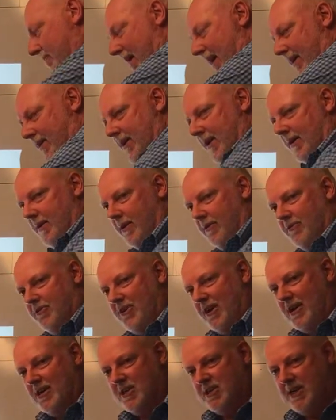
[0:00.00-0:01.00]
back in and
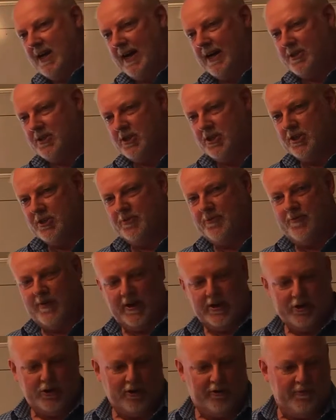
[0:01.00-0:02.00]
start, and start to just
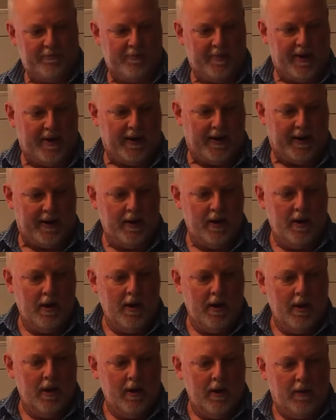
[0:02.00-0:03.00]
finish off by
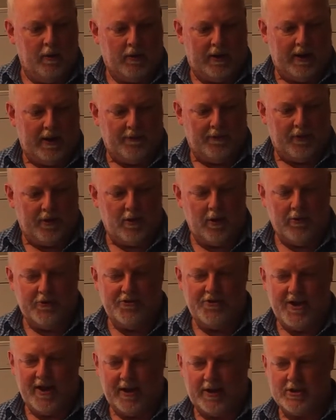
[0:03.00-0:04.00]
looking at the
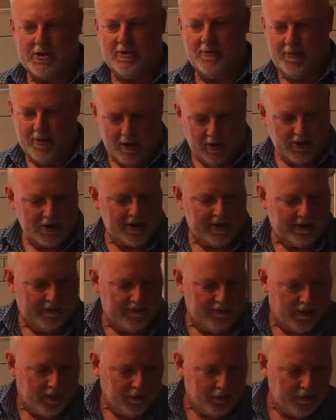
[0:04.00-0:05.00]
context of the Ostler
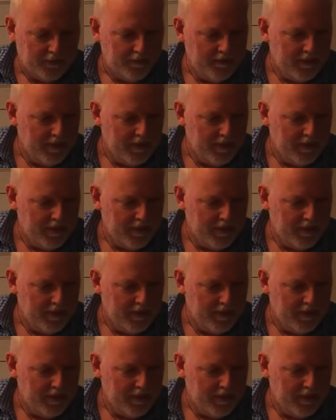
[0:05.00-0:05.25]
Fault.